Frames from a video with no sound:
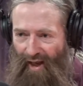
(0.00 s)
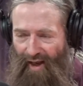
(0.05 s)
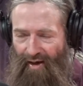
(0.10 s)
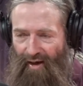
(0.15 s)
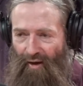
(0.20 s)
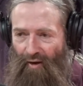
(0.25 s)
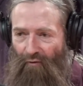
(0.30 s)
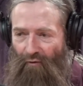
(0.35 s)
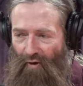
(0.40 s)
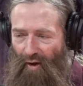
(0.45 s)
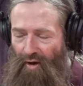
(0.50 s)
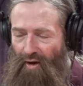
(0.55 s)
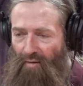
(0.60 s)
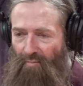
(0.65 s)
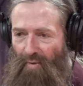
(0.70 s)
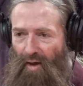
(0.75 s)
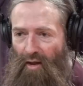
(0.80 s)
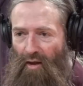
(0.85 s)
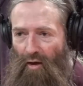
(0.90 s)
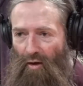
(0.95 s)
any
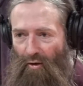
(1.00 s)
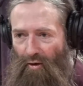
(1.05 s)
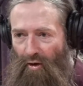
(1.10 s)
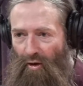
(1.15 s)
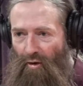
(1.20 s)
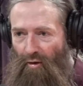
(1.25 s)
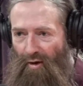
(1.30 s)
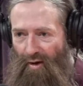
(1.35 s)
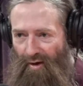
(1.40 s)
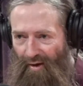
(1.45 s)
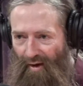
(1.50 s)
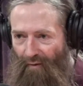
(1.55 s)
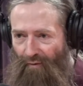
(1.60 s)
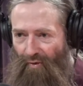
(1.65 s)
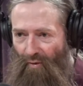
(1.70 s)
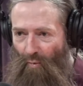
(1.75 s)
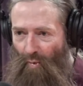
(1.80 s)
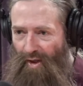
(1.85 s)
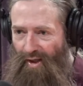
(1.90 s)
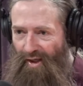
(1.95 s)
fundamental new stuff
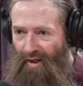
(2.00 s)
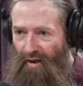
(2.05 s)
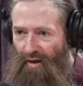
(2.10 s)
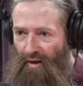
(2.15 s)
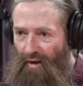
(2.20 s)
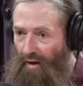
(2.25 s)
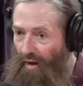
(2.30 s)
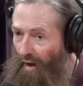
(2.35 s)
that we didn't